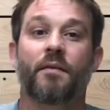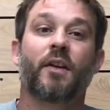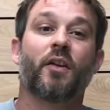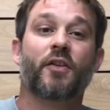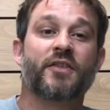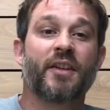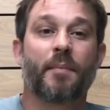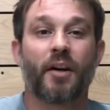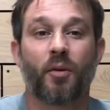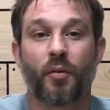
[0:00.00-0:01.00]
The Larceny
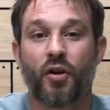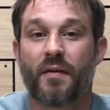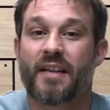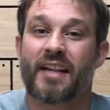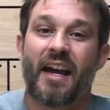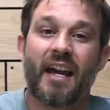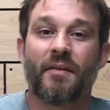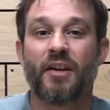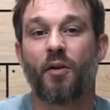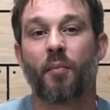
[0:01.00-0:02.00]
Barrel Proof is a
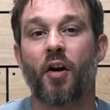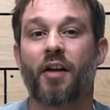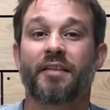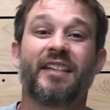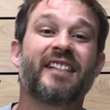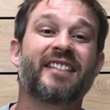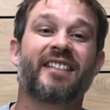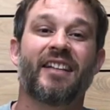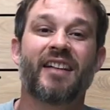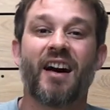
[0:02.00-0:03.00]
Heaven Hill product, and this is
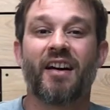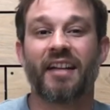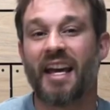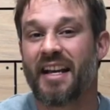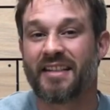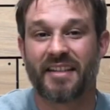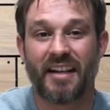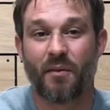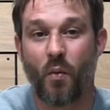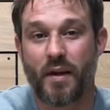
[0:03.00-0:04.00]
a non-age
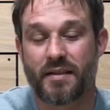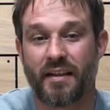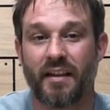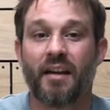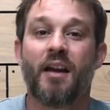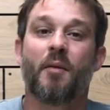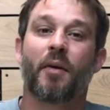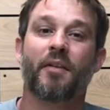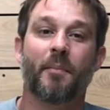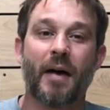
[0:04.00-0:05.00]
stated whiskey, but
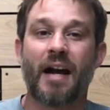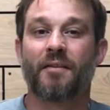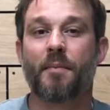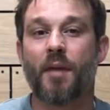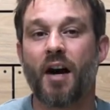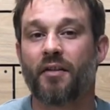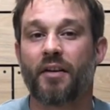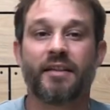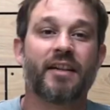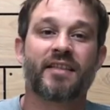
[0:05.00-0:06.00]
on the back of the bottle
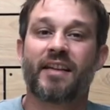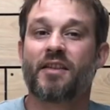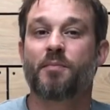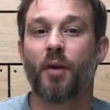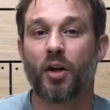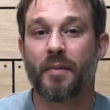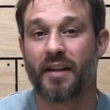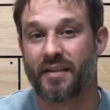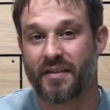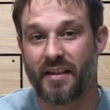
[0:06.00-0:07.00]
it does say this bourbon
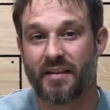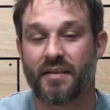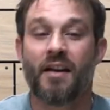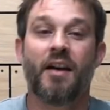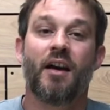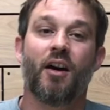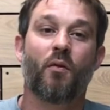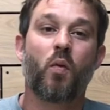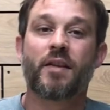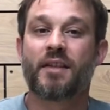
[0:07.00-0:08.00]
consists
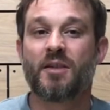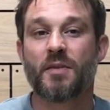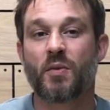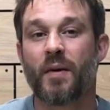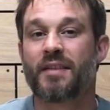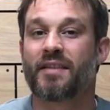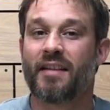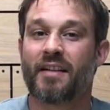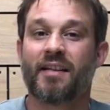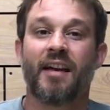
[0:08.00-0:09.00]
of whiskeys between
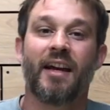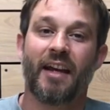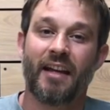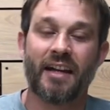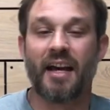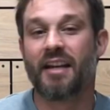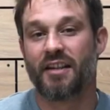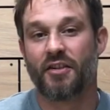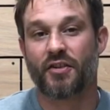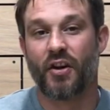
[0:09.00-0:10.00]
6 and 8
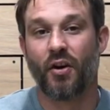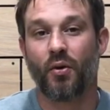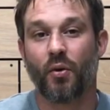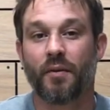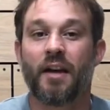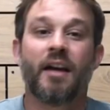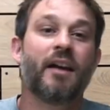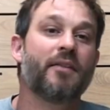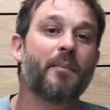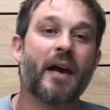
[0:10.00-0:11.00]
years old.
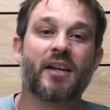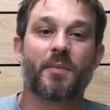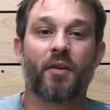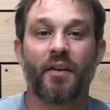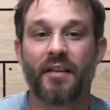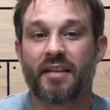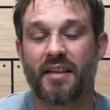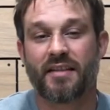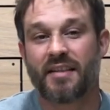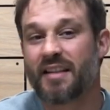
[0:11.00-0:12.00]
The mash bill on this
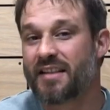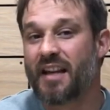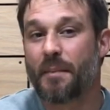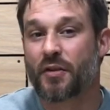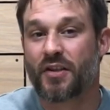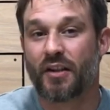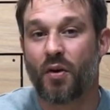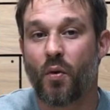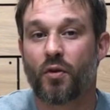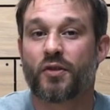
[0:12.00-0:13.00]
is 68%
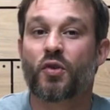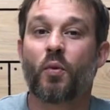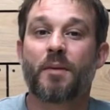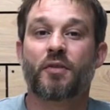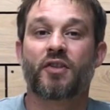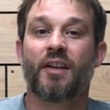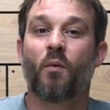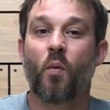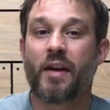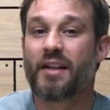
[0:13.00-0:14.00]
corn,
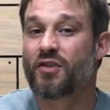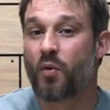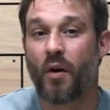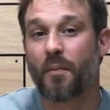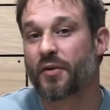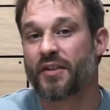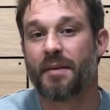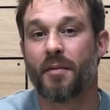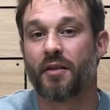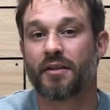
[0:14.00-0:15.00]
20% wheat, 12%
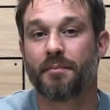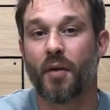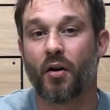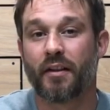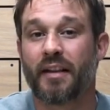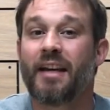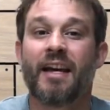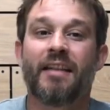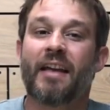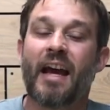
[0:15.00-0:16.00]
malted barley.
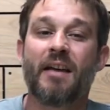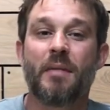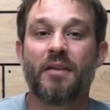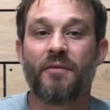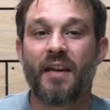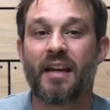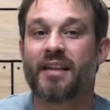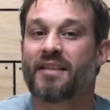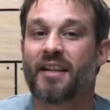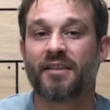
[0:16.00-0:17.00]
The ABV is
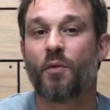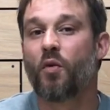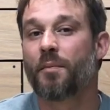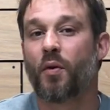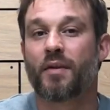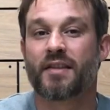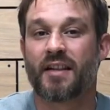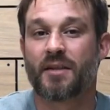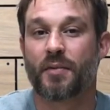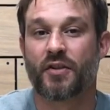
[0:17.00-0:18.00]

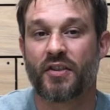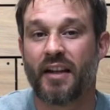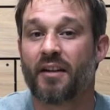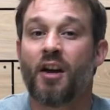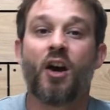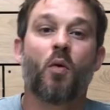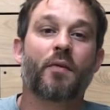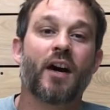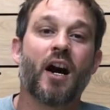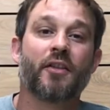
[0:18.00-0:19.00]
61.6% with
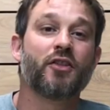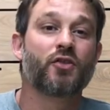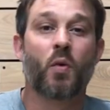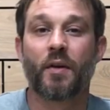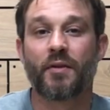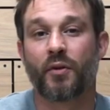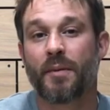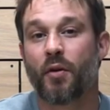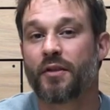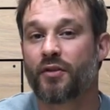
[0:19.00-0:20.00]

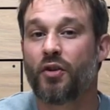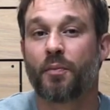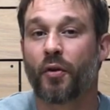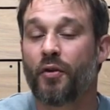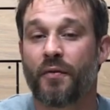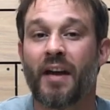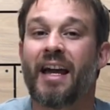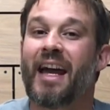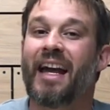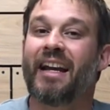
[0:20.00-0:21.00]
123.2 proof
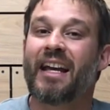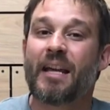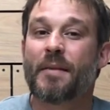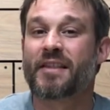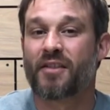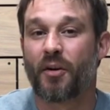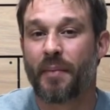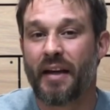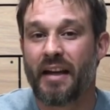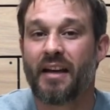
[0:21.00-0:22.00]
and an
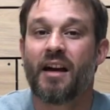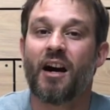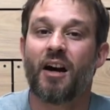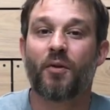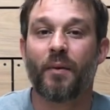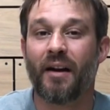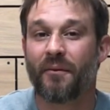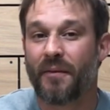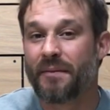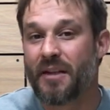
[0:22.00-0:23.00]
MSRP of around
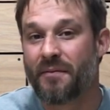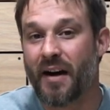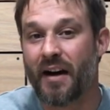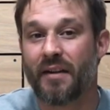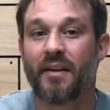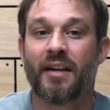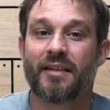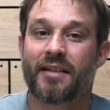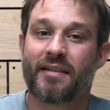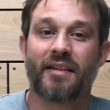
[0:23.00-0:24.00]
$55
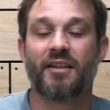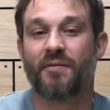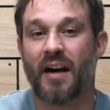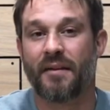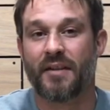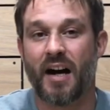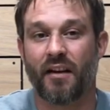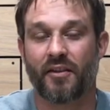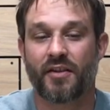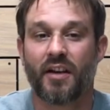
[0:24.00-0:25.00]
to
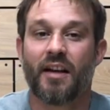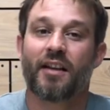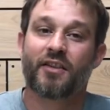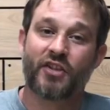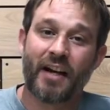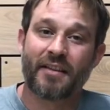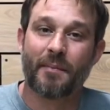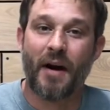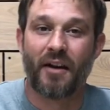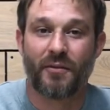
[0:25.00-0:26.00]
$65. Let's check out the
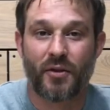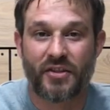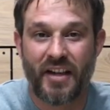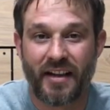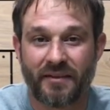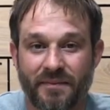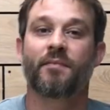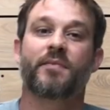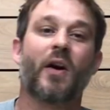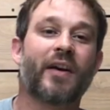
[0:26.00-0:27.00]
bottle for a second.
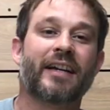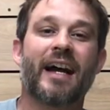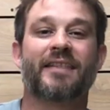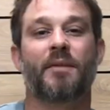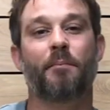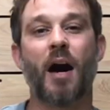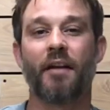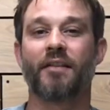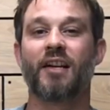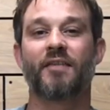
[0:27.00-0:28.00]
All right, guys, the
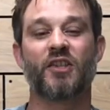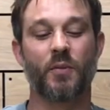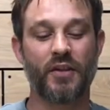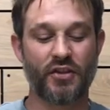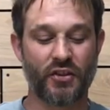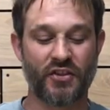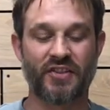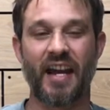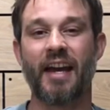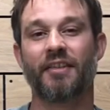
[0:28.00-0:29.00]
bottling on this one is your
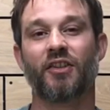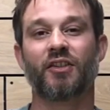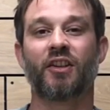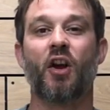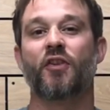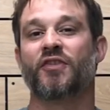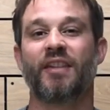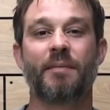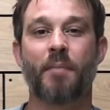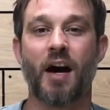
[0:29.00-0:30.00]
standard
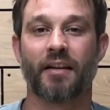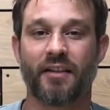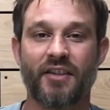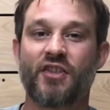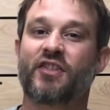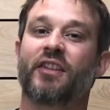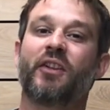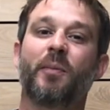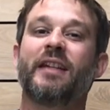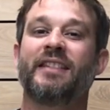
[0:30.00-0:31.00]
Larceny bottling, just a
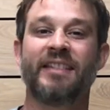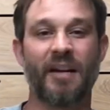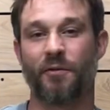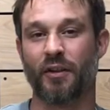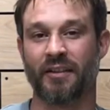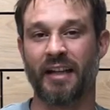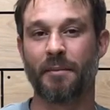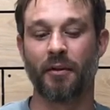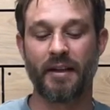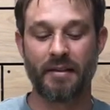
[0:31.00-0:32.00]
little bit different
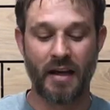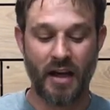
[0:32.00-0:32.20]
labeling.